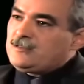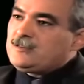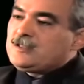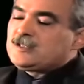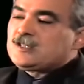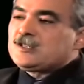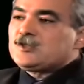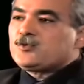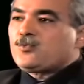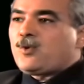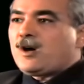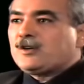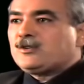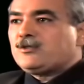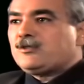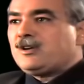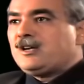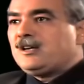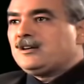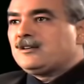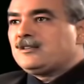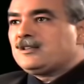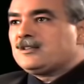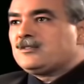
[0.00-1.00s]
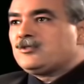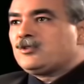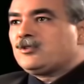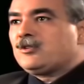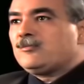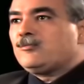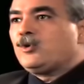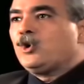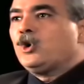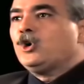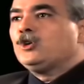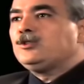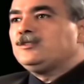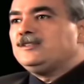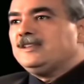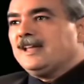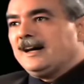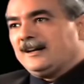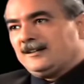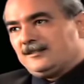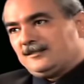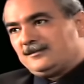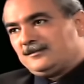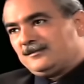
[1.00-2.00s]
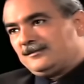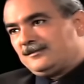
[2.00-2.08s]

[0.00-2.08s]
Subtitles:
This is why you hear the term hudna.